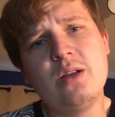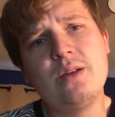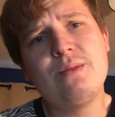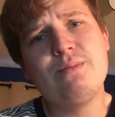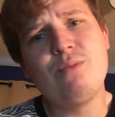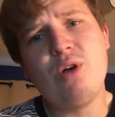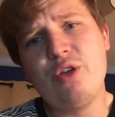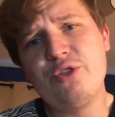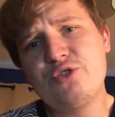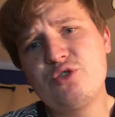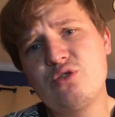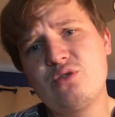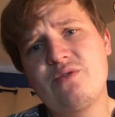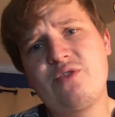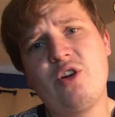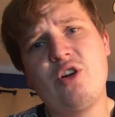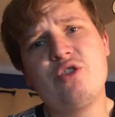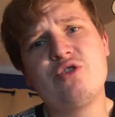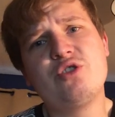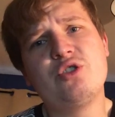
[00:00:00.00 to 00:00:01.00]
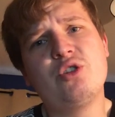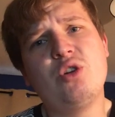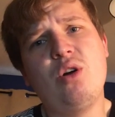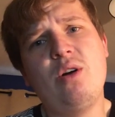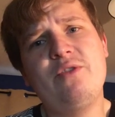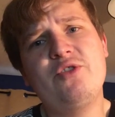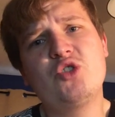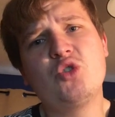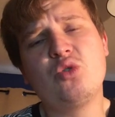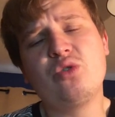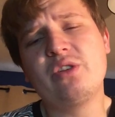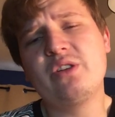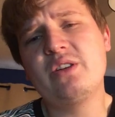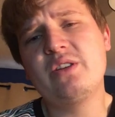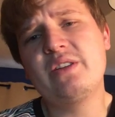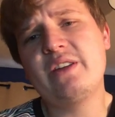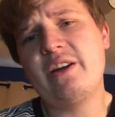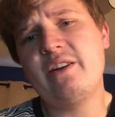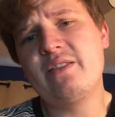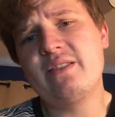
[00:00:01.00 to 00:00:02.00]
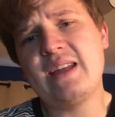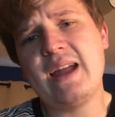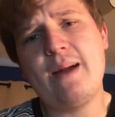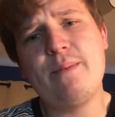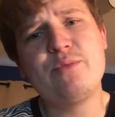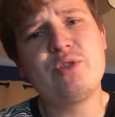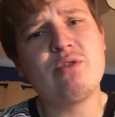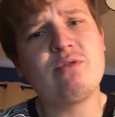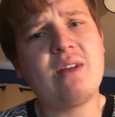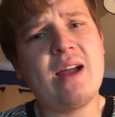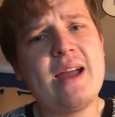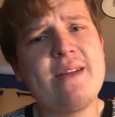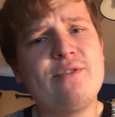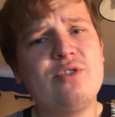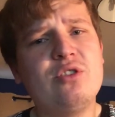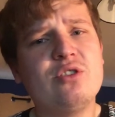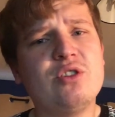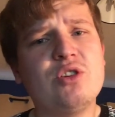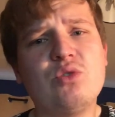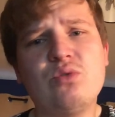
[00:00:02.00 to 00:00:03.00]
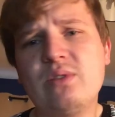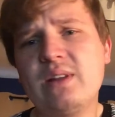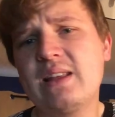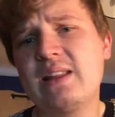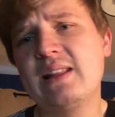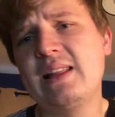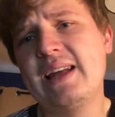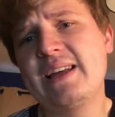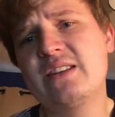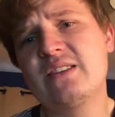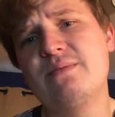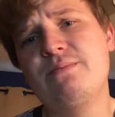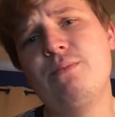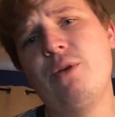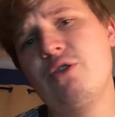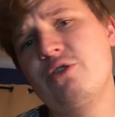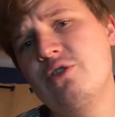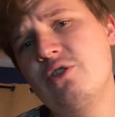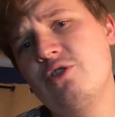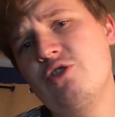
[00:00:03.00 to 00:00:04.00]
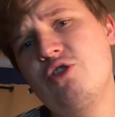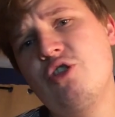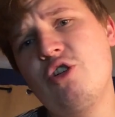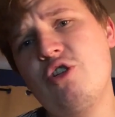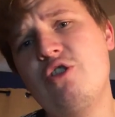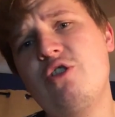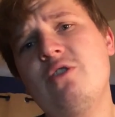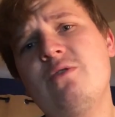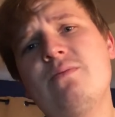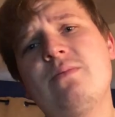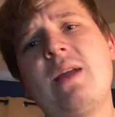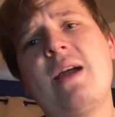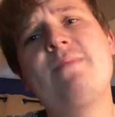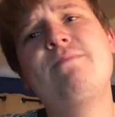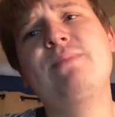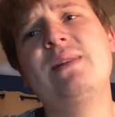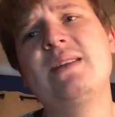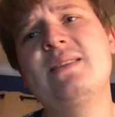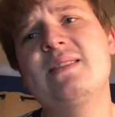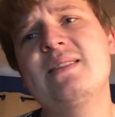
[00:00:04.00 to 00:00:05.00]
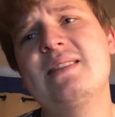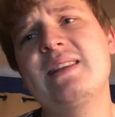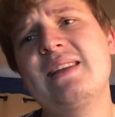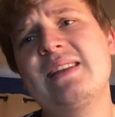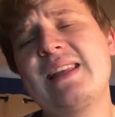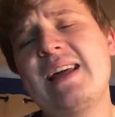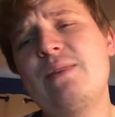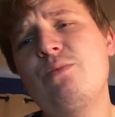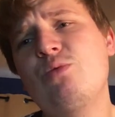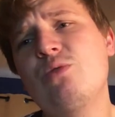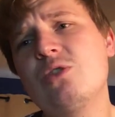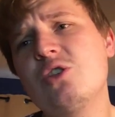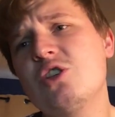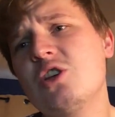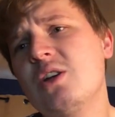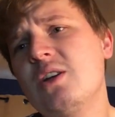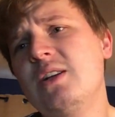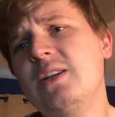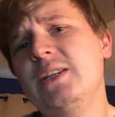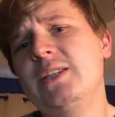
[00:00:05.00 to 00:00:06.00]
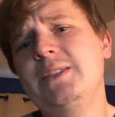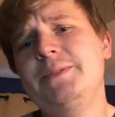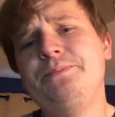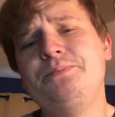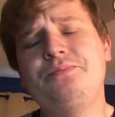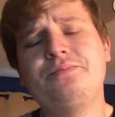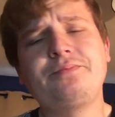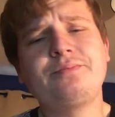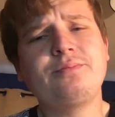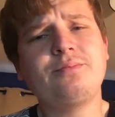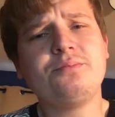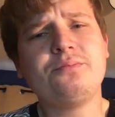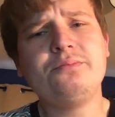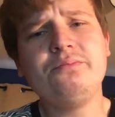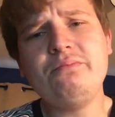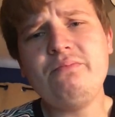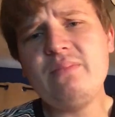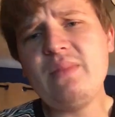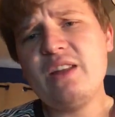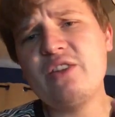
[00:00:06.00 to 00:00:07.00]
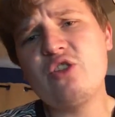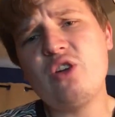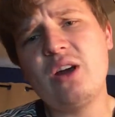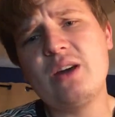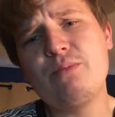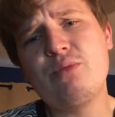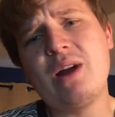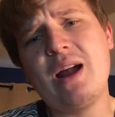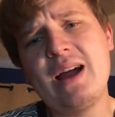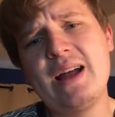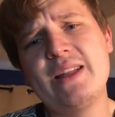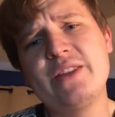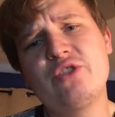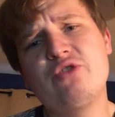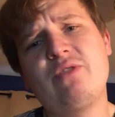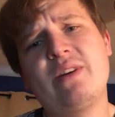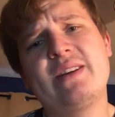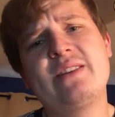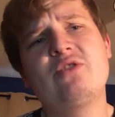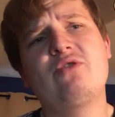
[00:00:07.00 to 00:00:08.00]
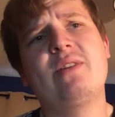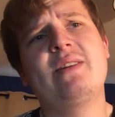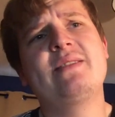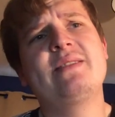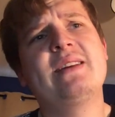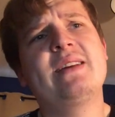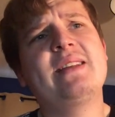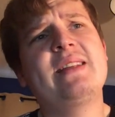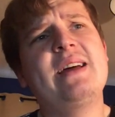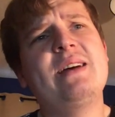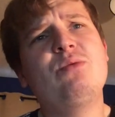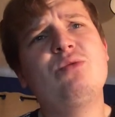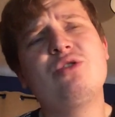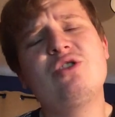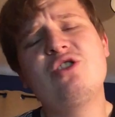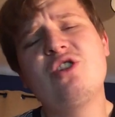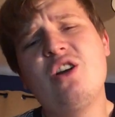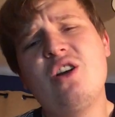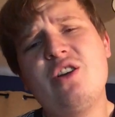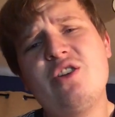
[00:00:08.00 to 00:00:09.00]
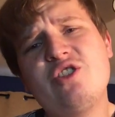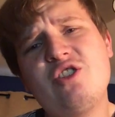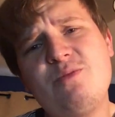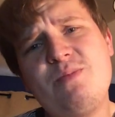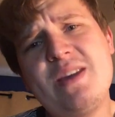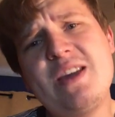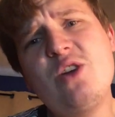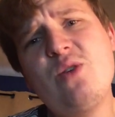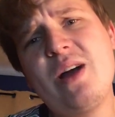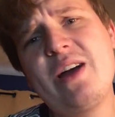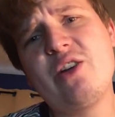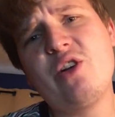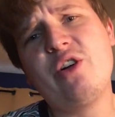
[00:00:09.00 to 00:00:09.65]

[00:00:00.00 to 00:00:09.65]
Monster's version of soda, their attempt to rival, you know, like the likes of Mountain Dew and places like that, which, sorry, brands, drinks like that, which, to be quite